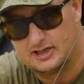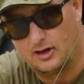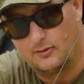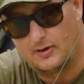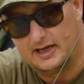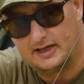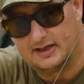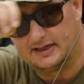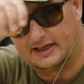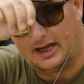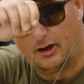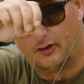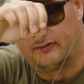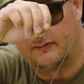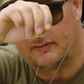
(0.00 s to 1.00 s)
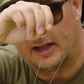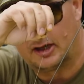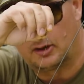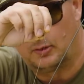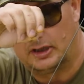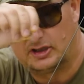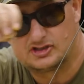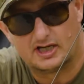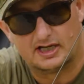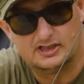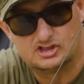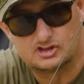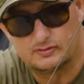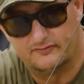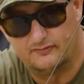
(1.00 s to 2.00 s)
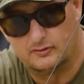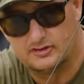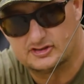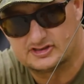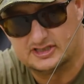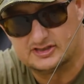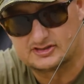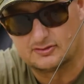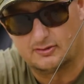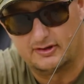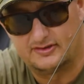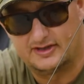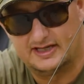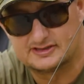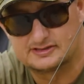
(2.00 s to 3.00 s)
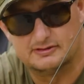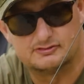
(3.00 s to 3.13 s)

no way it can get off of that quick change swivel that's inside there, so